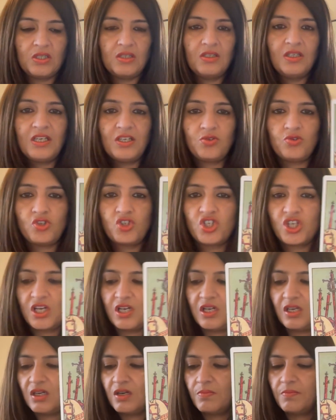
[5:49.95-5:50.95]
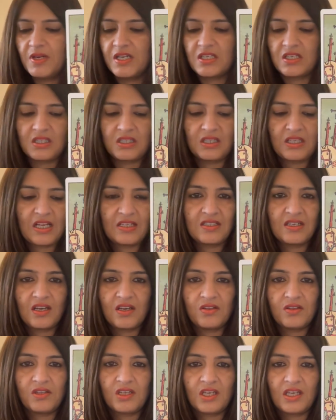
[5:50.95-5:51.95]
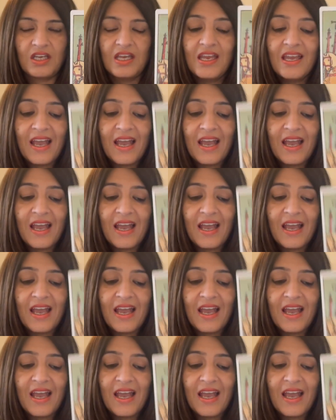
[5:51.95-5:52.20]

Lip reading: Need to chill a bit. That's another thing.